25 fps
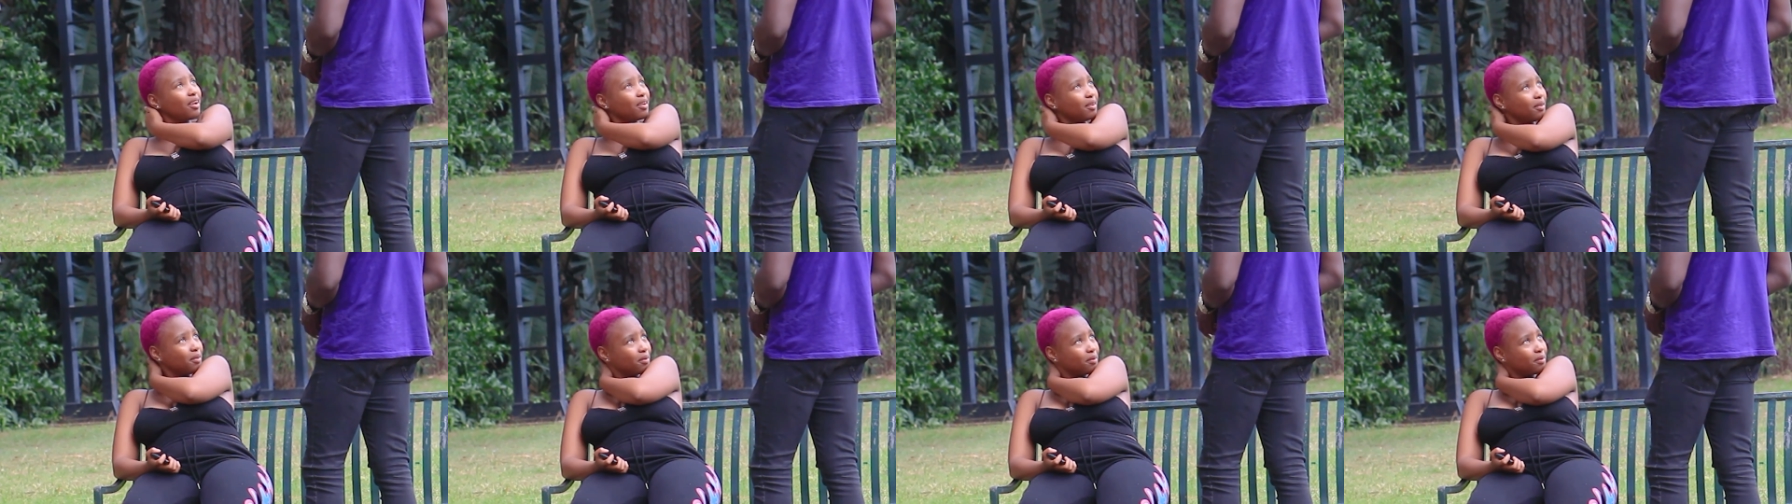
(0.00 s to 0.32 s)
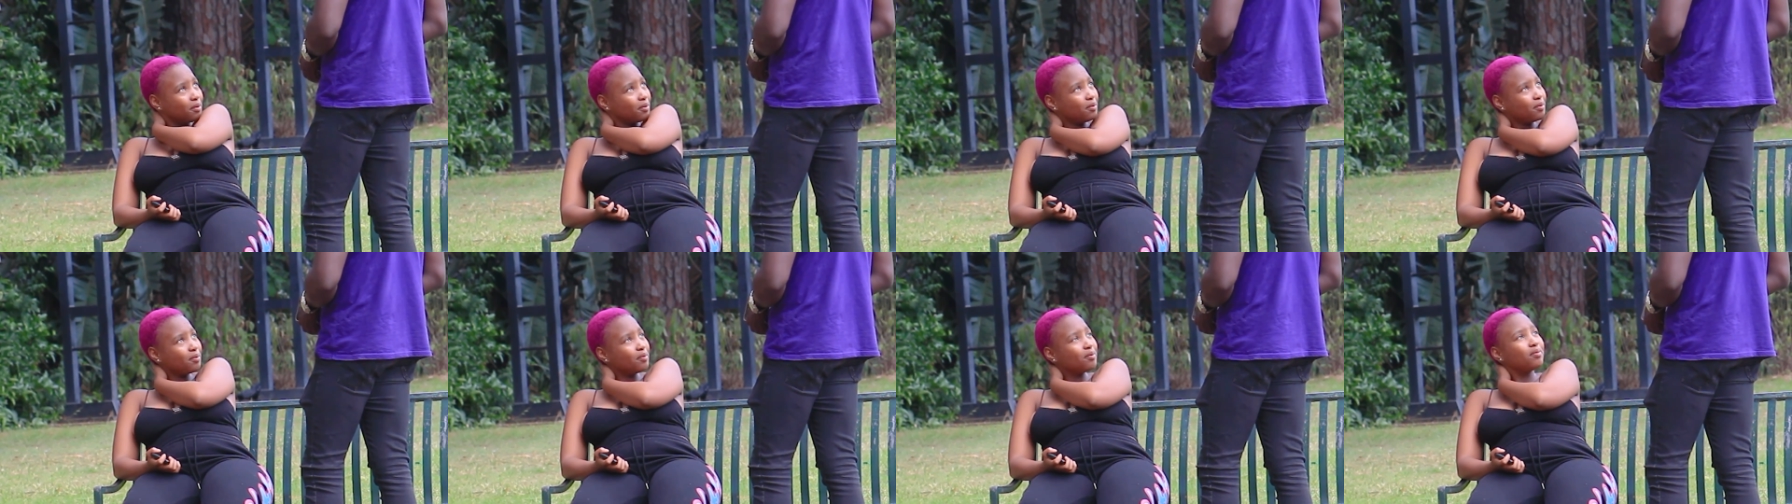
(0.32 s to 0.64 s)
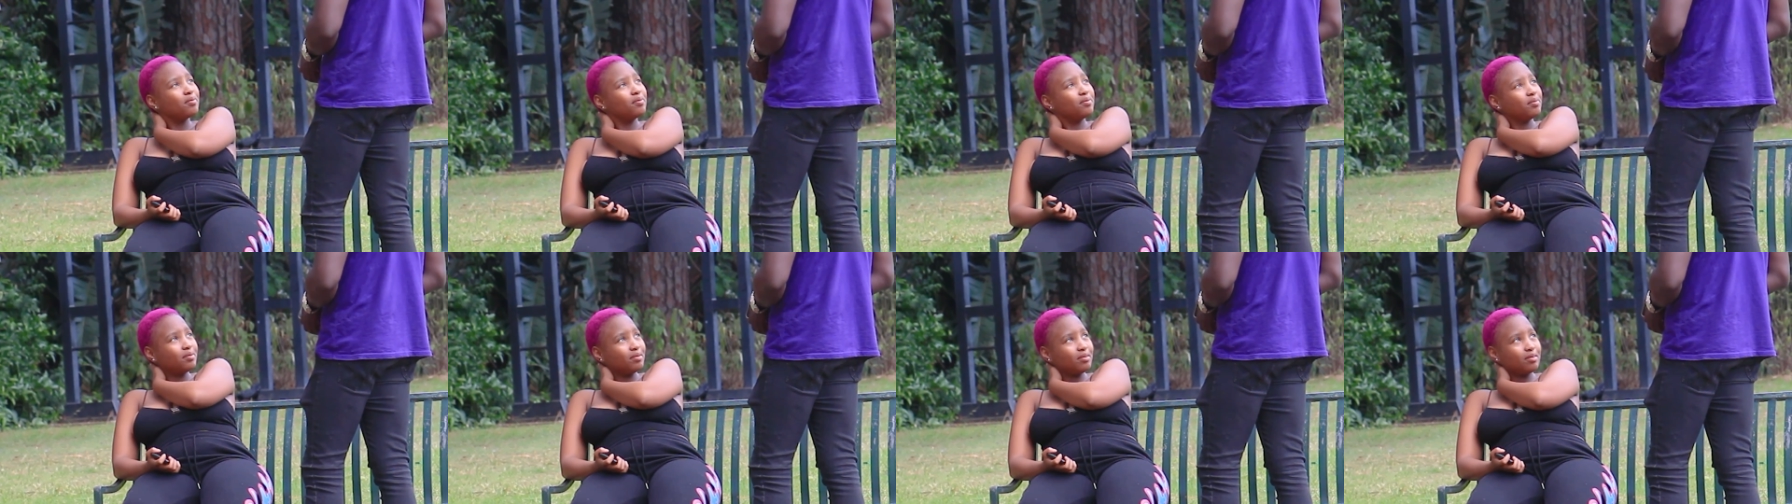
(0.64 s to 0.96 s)
Ria.
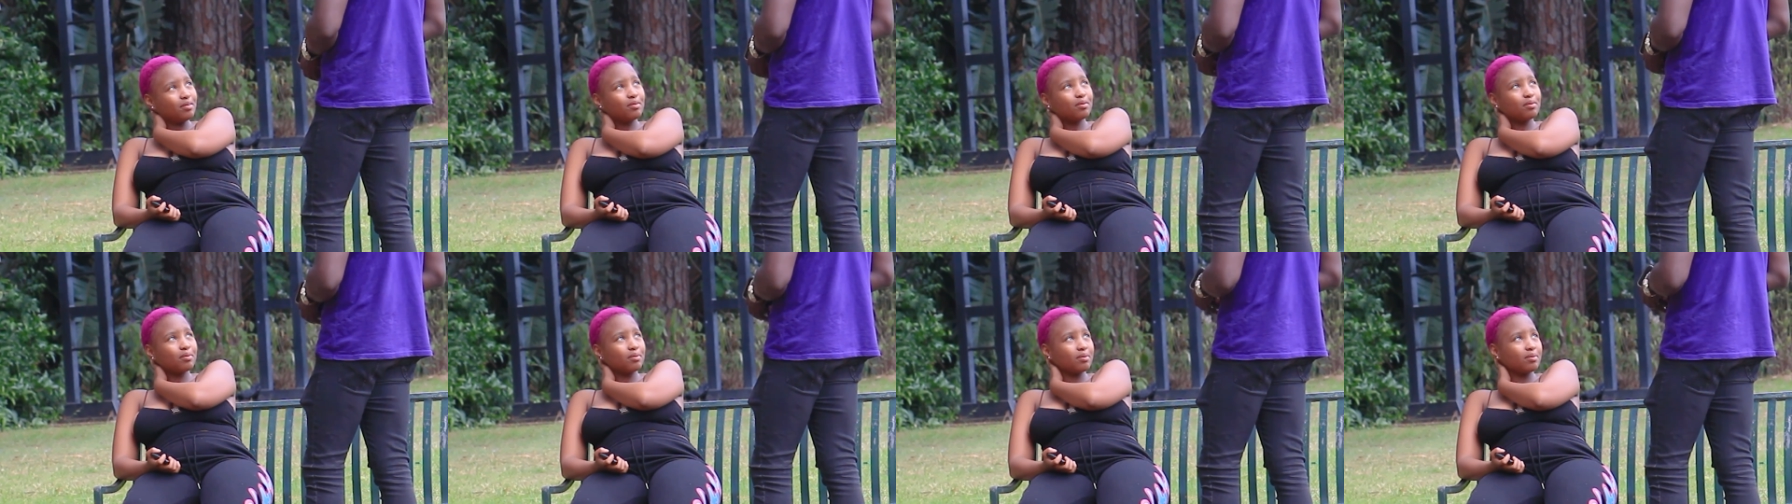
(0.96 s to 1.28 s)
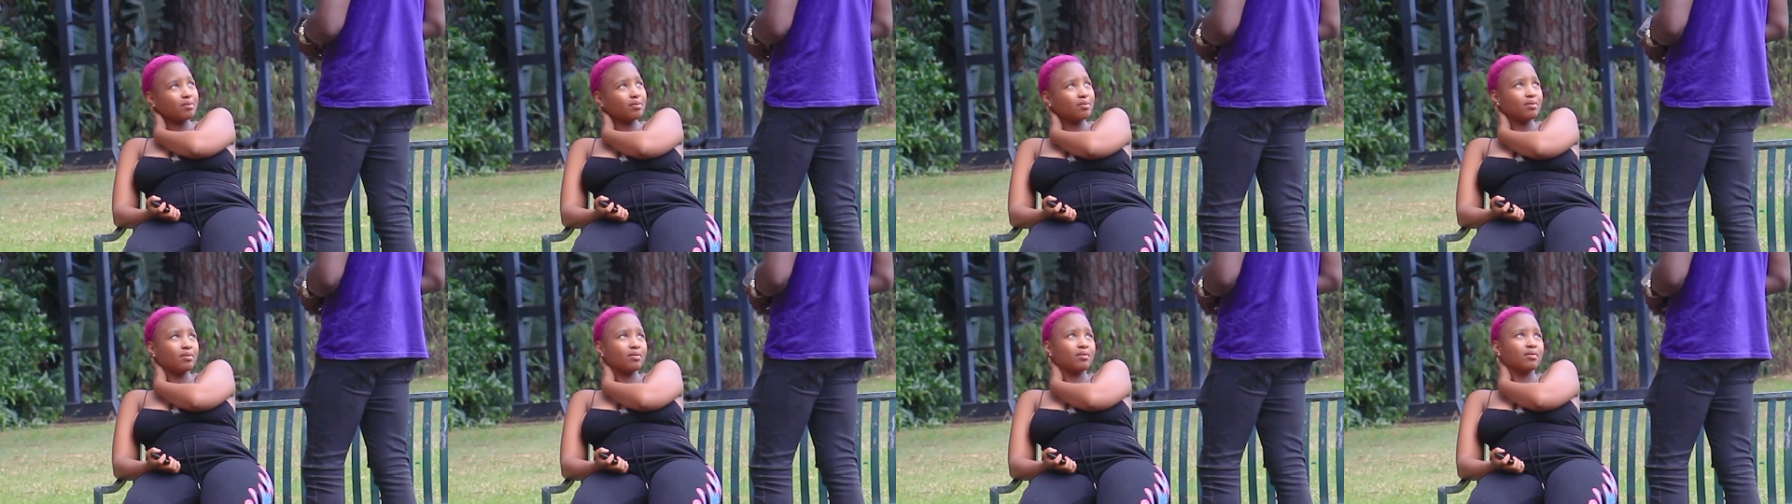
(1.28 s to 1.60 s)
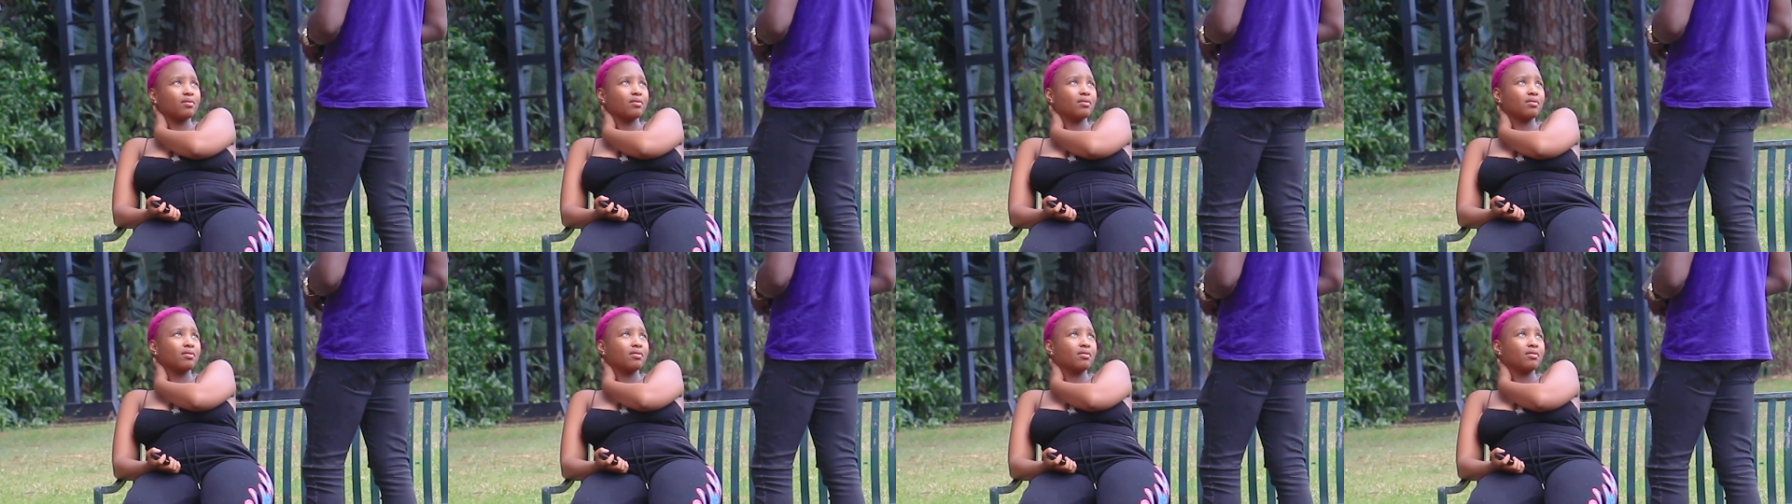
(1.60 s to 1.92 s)
Oh, Ria. Oh, that
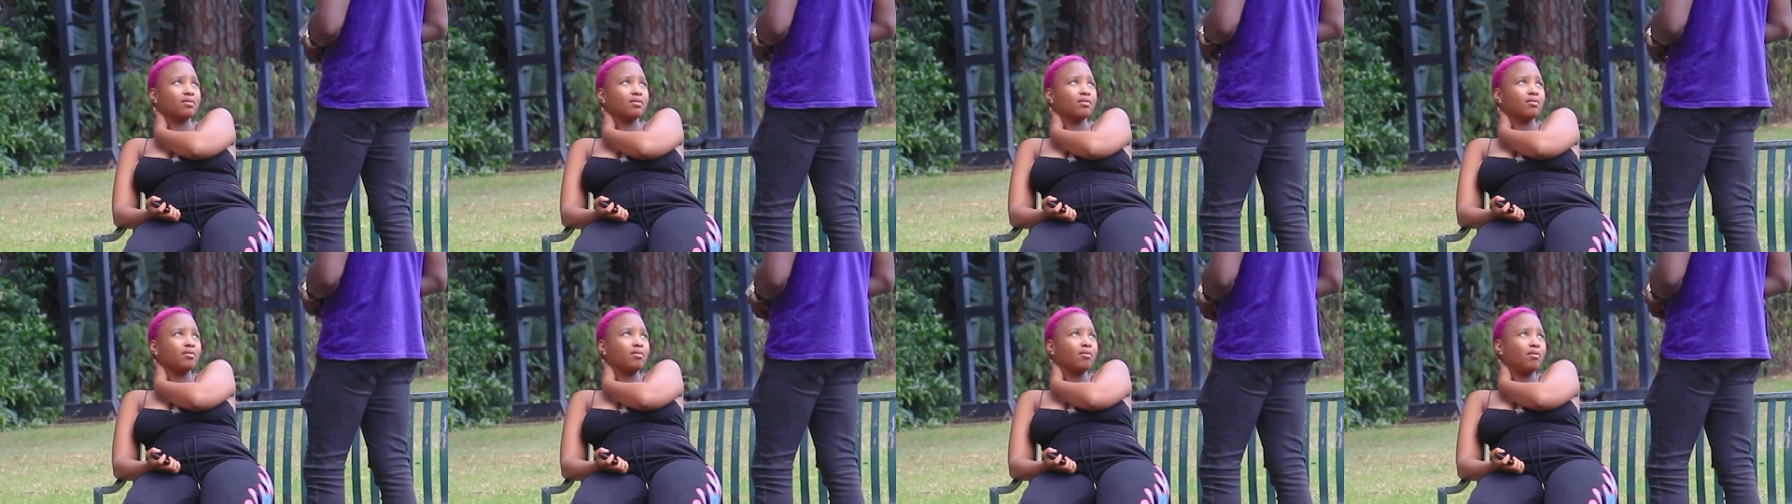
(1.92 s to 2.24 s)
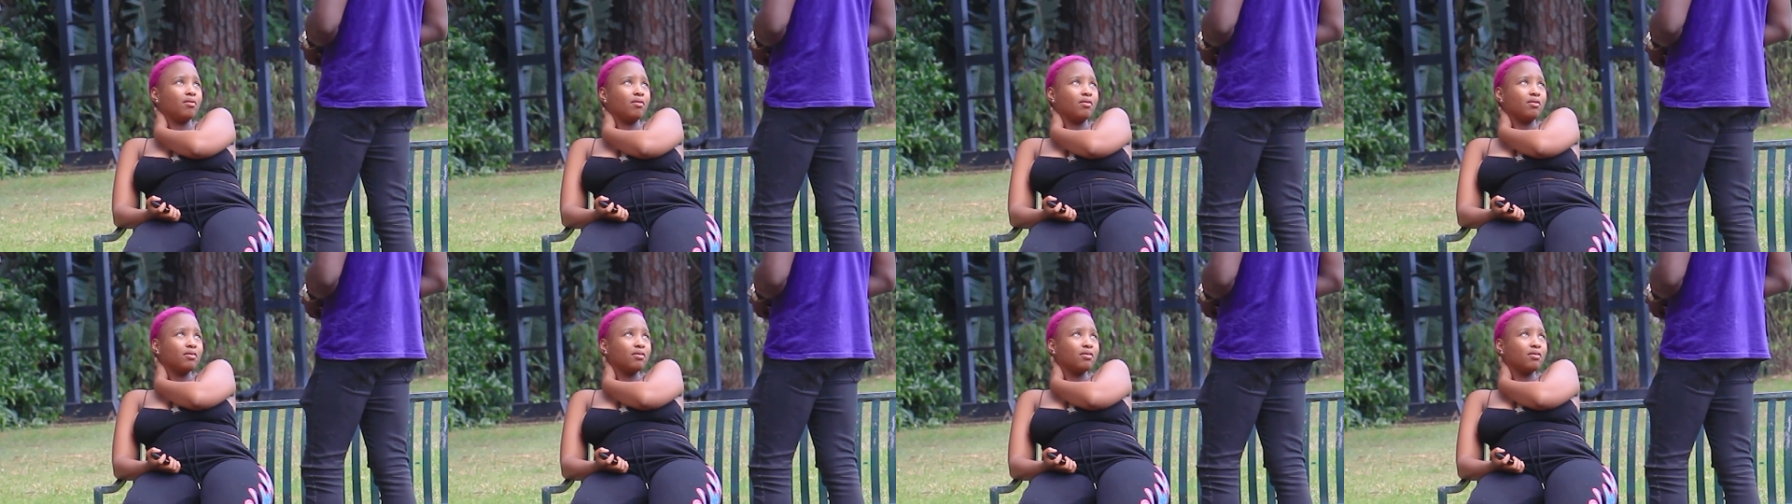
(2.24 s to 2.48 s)
nice meeting